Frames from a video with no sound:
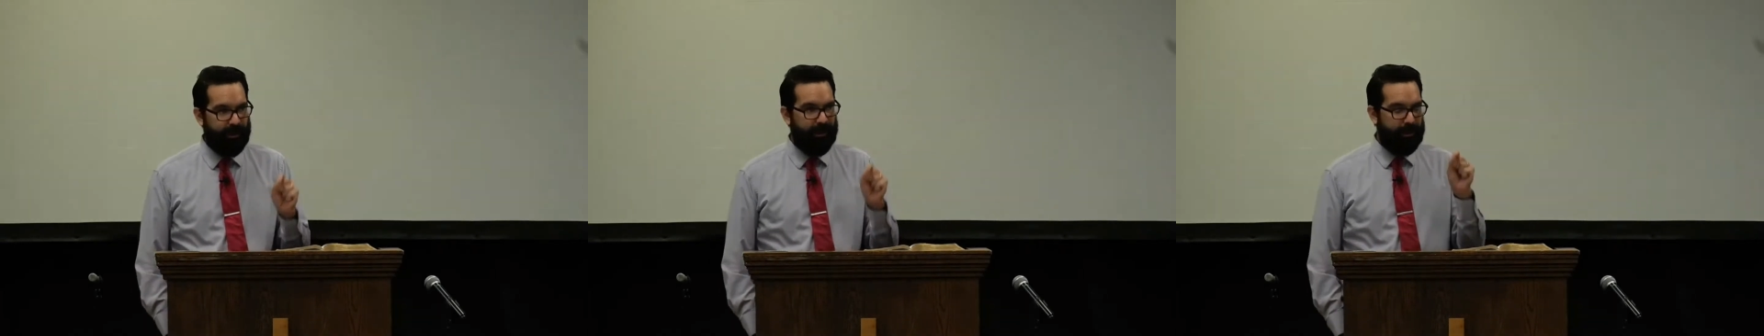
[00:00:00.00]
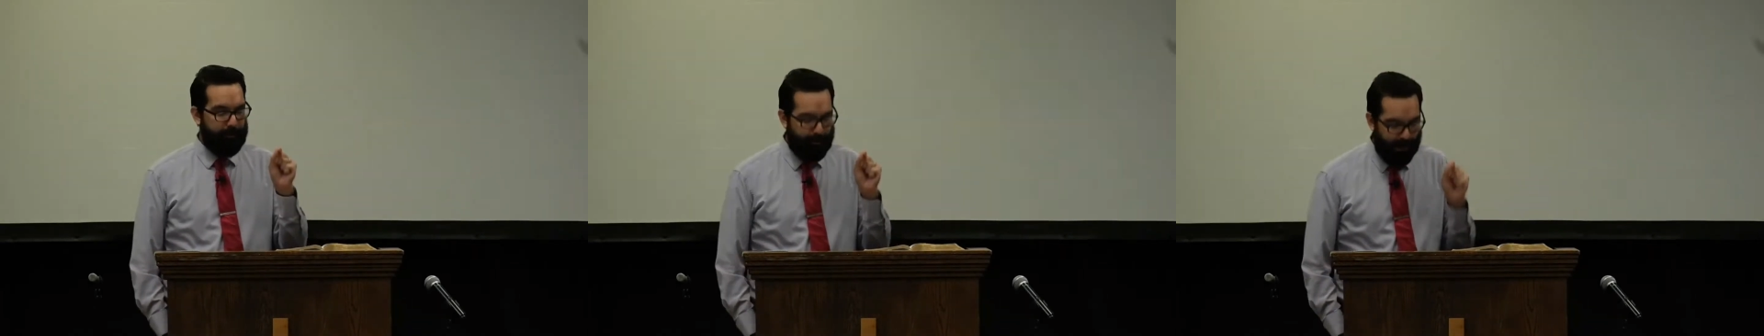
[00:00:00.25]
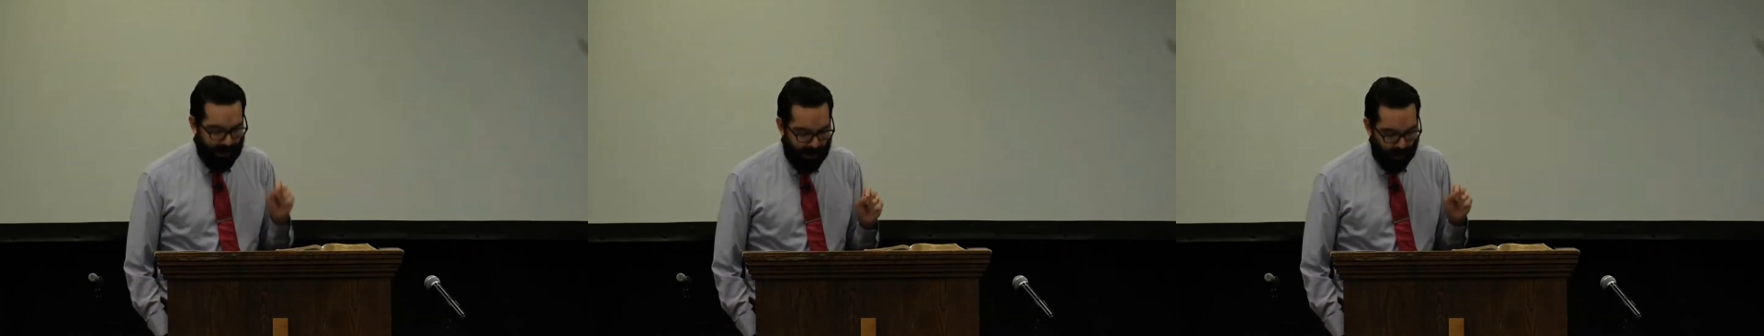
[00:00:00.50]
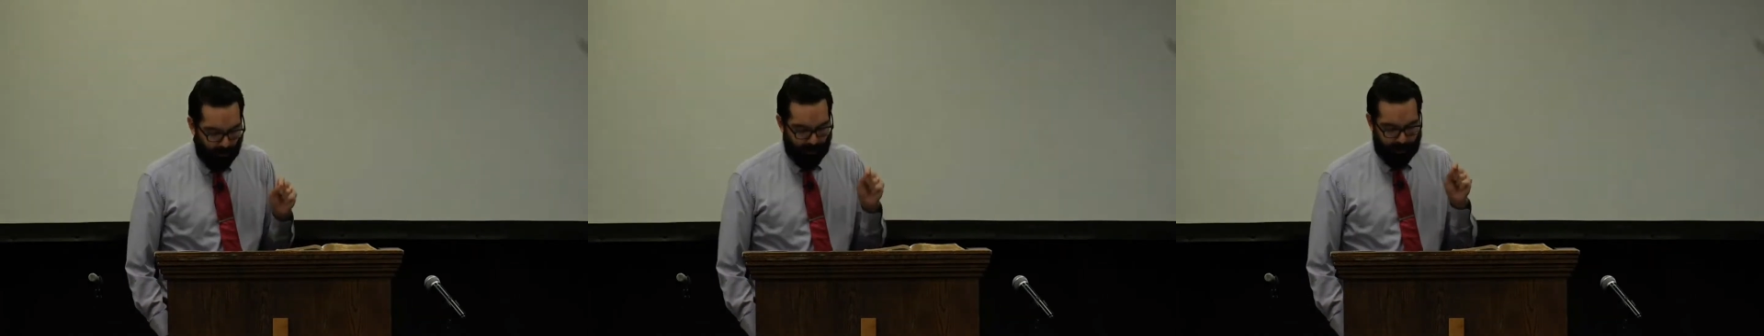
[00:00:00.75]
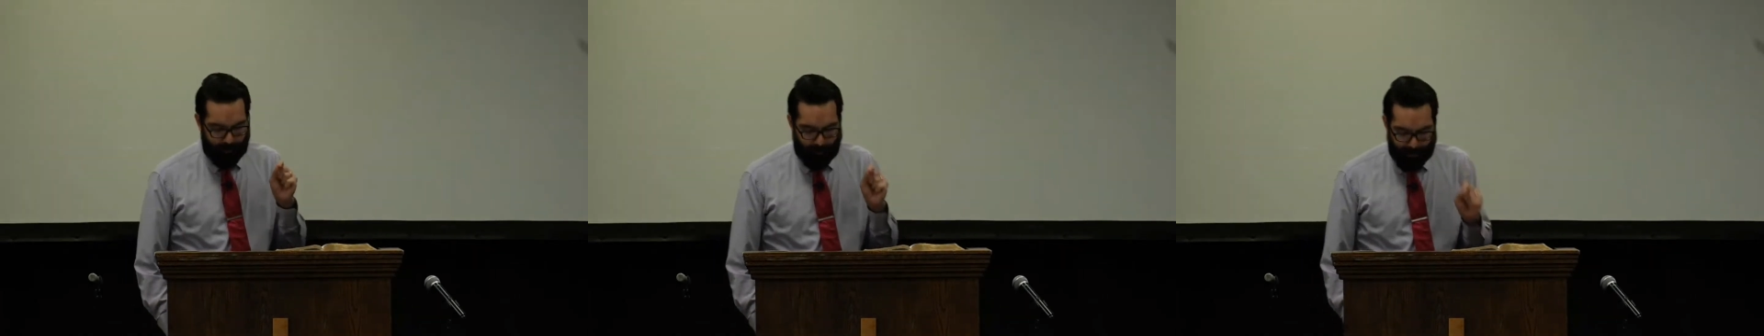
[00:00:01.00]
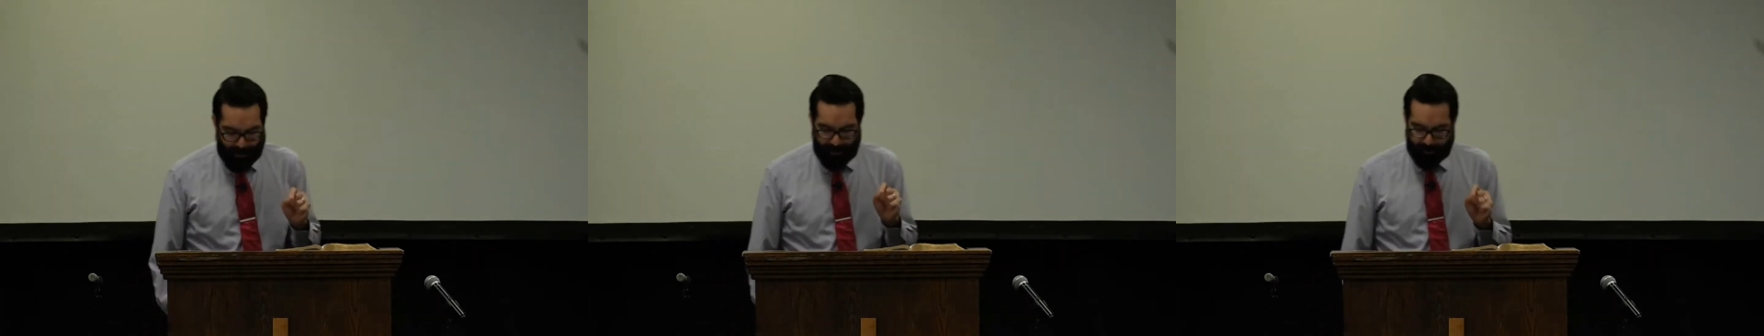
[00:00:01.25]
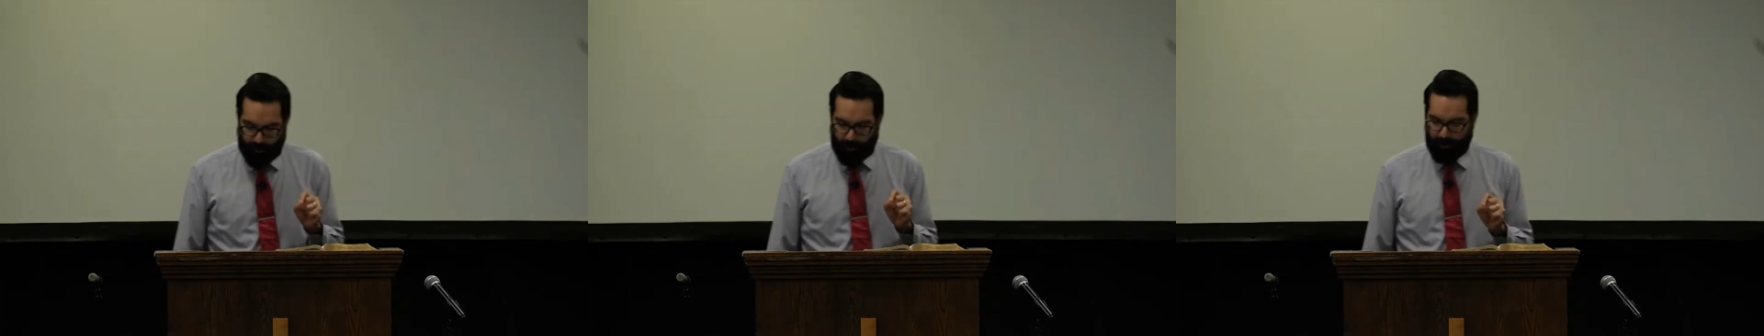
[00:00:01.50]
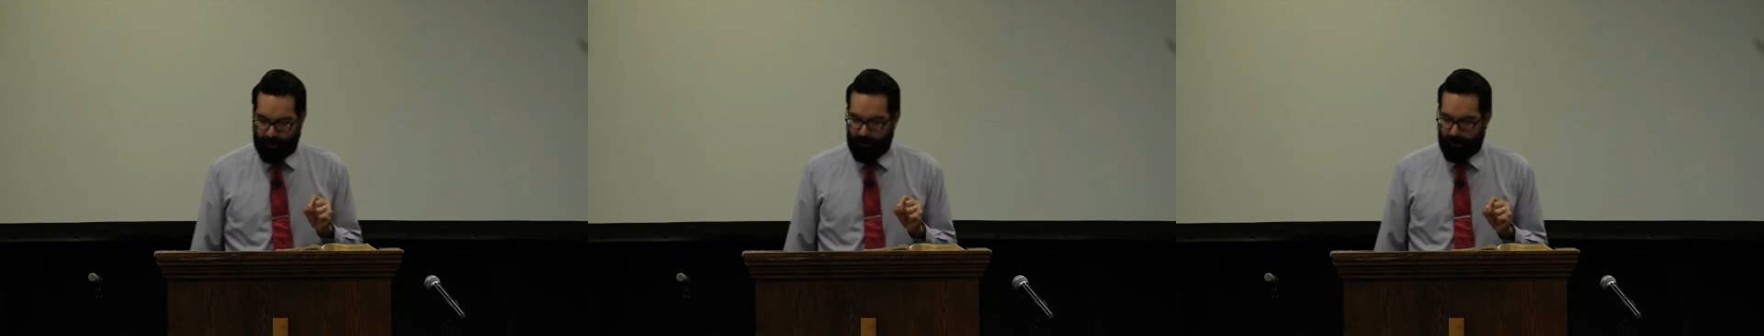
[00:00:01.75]
empowered by the
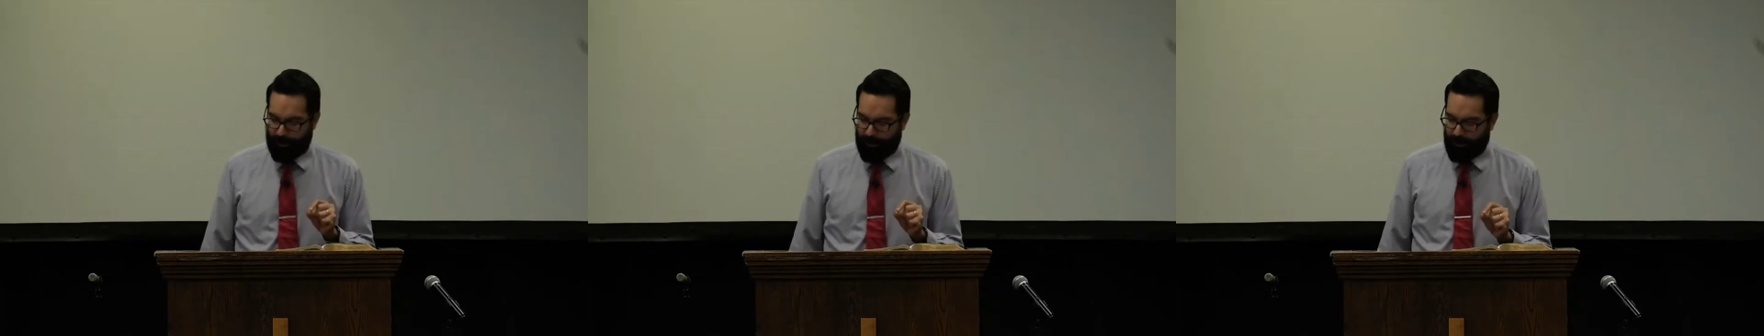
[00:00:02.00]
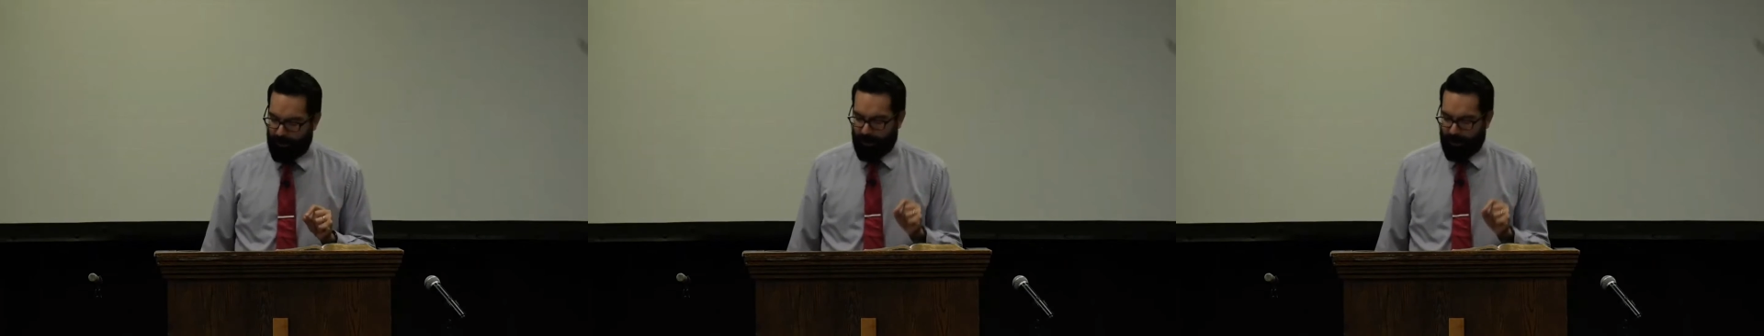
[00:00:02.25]
Holy Spirit